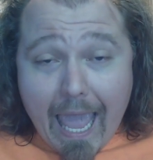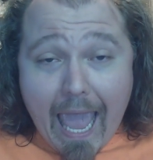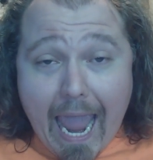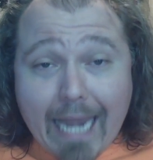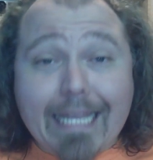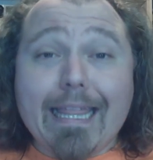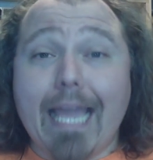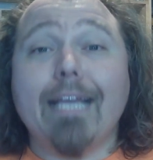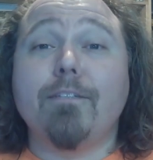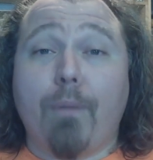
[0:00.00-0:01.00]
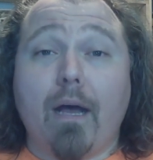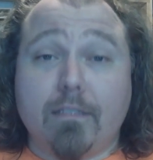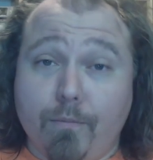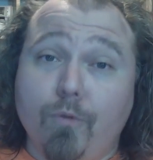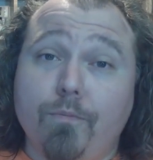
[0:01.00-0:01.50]
anything is
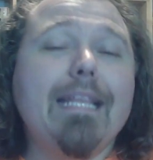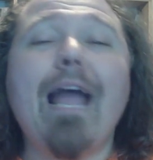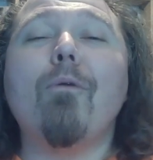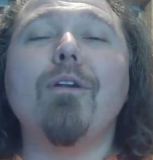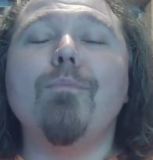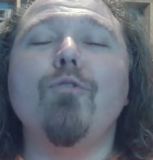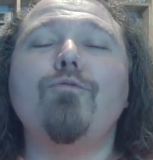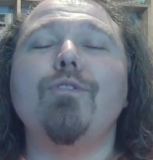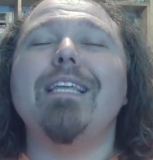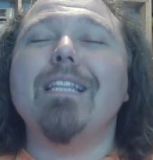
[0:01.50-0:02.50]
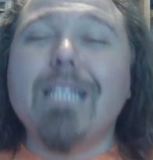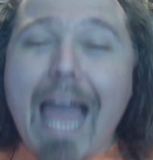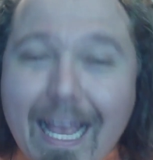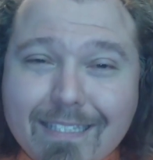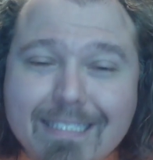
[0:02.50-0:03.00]
possible. Now we're going to move to the
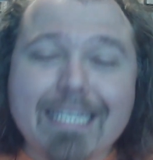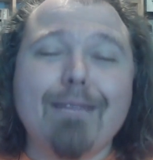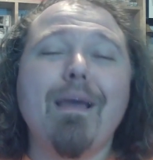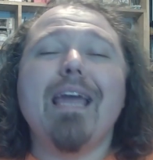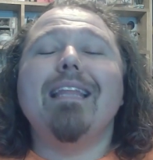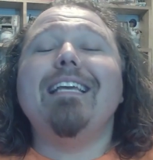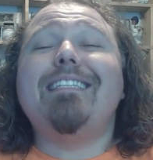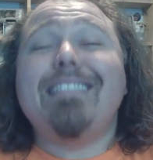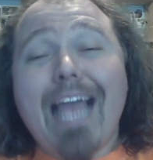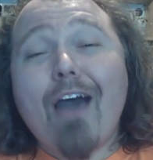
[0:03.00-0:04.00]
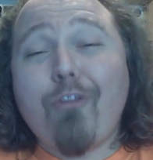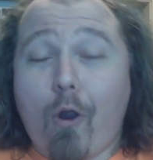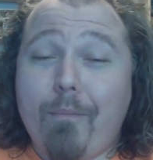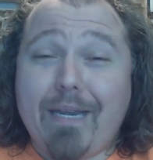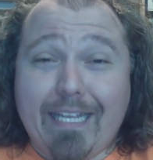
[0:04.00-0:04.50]
last team, the South
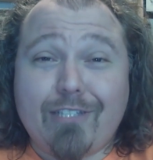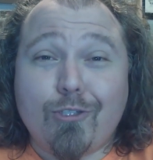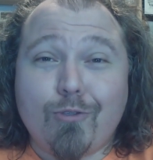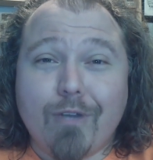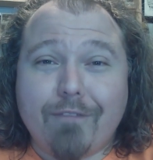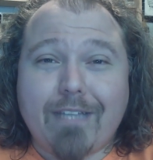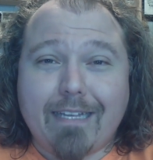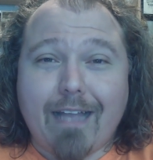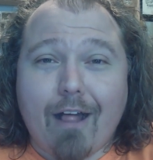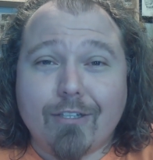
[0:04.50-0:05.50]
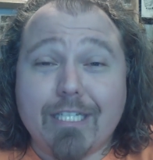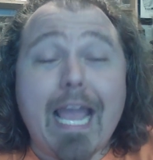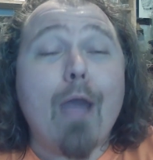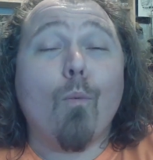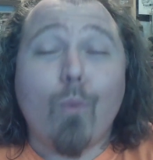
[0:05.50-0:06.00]
Harmon Institute of
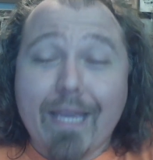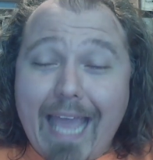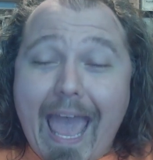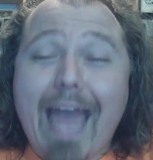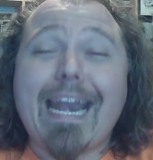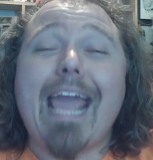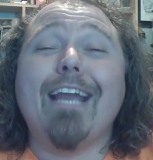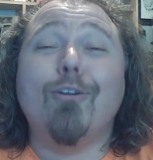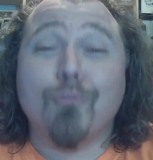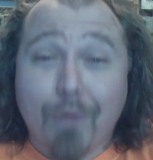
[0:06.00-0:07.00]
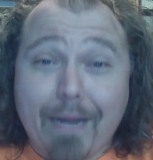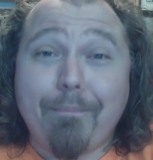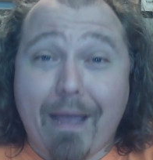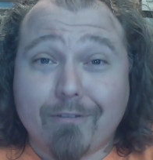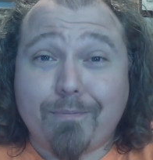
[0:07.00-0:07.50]
Technology, and we had a great
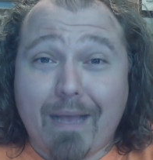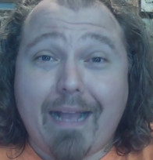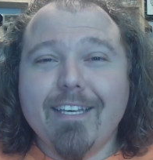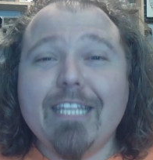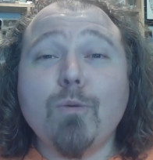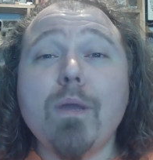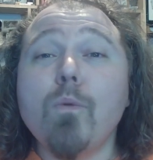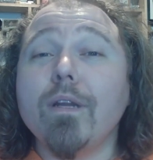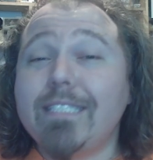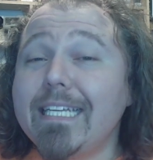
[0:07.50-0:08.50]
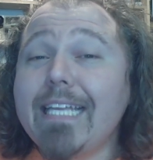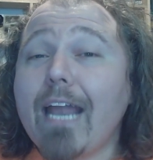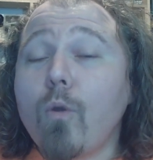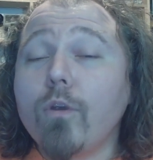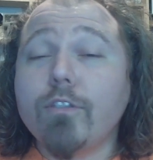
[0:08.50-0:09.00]
bounce back. This week we went 10
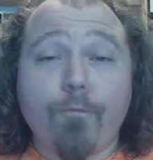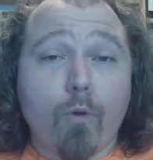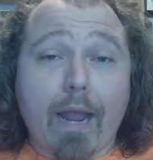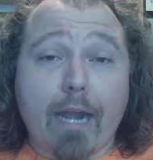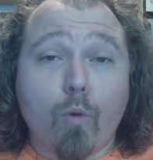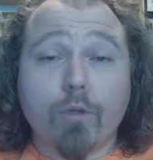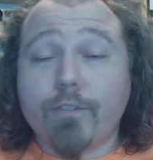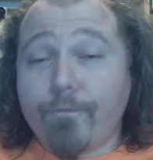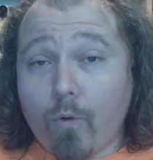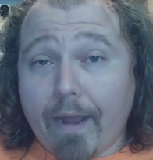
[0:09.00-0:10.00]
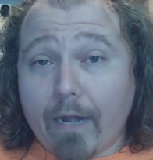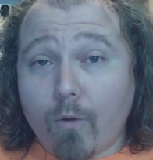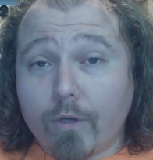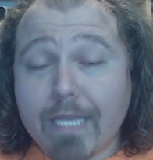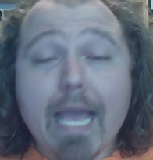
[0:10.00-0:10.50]
categories to 4 categories to 4
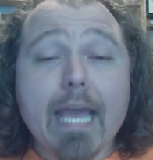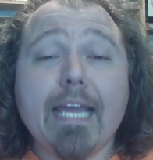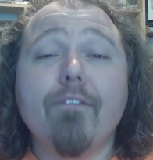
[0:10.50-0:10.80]
categories, giving